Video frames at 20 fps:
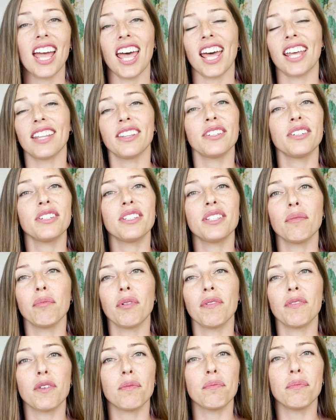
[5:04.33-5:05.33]
and learn some
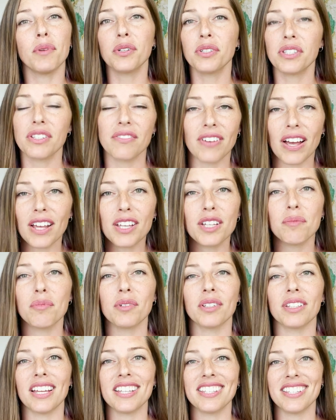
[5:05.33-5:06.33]
of the most
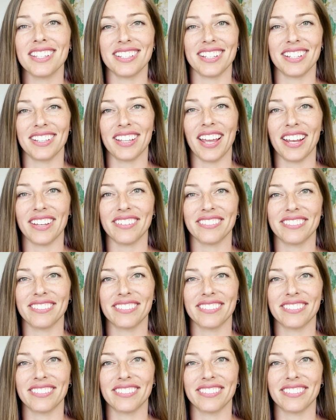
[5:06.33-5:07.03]
valuable lessons in life.